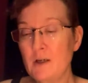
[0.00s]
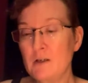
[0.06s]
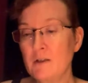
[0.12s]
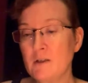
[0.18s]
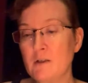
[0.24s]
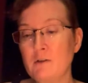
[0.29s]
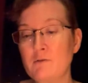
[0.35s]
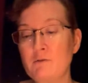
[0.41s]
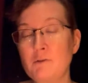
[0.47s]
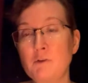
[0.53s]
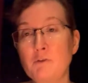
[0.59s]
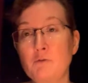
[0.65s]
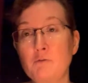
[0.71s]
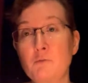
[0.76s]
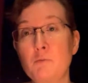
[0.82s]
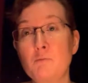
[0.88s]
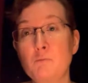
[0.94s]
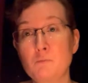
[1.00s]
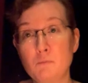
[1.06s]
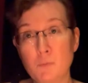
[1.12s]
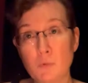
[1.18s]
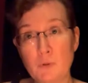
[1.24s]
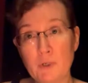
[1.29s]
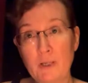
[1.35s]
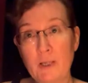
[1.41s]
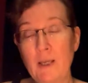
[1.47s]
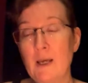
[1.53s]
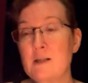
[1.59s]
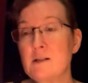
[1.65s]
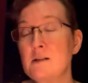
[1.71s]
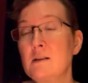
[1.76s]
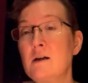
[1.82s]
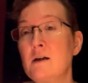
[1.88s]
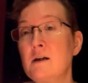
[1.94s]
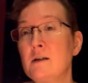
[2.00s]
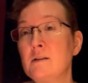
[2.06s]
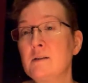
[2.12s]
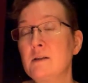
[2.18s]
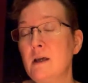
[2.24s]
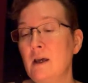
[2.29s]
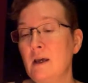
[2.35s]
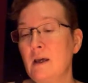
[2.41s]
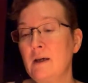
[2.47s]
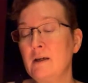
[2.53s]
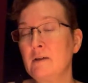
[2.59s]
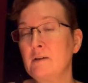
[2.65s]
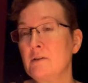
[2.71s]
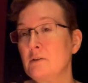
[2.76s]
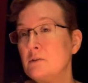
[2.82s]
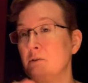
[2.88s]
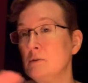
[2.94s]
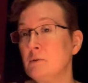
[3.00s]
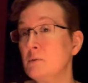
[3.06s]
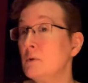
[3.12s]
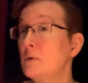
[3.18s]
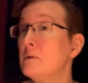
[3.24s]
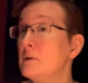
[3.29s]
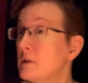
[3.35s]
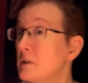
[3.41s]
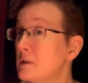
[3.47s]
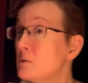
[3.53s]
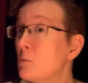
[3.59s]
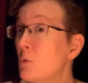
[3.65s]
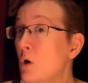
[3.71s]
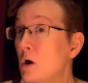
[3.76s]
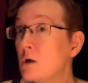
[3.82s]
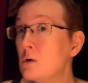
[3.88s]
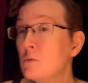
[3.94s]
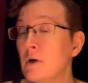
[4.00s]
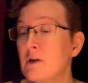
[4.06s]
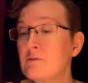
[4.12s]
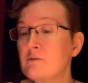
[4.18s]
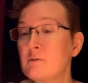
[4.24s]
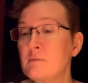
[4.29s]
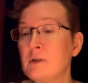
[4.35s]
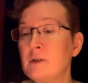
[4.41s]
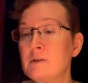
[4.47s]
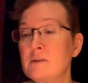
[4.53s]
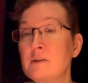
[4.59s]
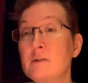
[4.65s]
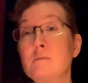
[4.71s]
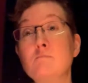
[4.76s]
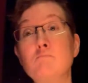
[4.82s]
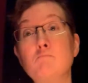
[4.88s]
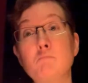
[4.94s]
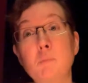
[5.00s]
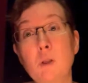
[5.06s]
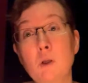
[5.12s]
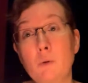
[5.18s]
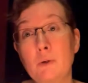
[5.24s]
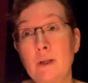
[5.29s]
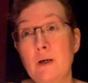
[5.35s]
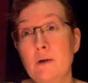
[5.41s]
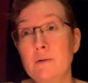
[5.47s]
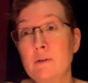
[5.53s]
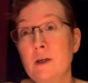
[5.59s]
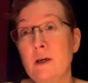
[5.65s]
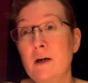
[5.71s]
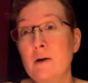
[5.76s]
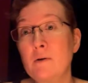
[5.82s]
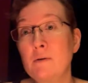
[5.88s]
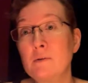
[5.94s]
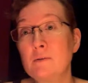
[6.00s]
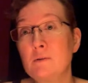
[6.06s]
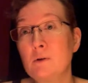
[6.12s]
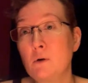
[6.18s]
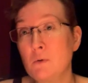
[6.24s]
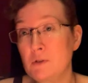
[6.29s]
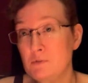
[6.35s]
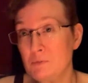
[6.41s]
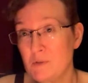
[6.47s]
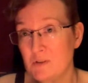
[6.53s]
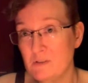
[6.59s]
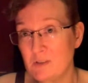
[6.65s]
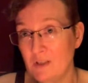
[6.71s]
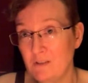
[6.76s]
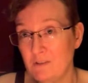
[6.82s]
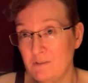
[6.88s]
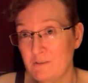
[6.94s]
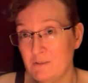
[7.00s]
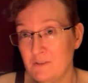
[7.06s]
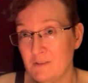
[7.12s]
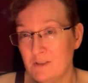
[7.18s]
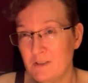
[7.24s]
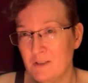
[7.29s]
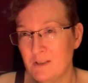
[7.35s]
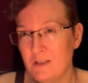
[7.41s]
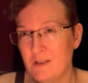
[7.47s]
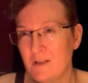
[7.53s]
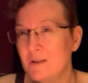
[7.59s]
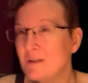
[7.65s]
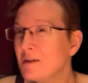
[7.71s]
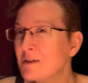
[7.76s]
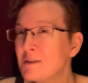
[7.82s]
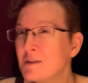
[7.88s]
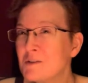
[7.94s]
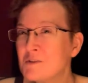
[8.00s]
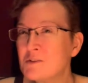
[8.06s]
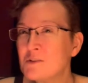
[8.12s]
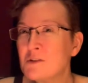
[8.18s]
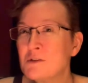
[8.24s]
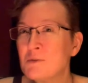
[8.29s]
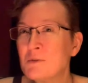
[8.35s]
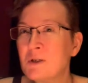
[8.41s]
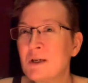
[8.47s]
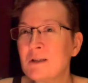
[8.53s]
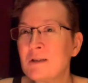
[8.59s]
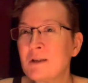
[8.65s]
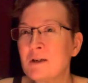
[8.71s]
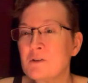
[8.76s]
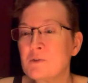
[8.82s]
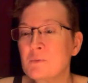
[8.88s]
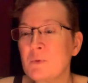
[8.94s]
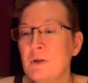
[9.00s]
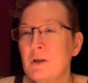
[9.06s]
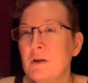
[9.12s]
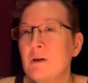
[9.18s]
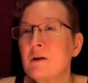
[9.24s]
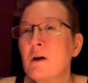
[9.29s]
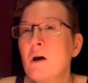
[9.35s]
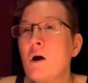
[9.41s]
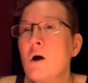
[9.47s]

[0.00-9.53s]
If you've put a candle on and you need to walk away from it, blow it out now. Always be safe. And I'll see you again next week.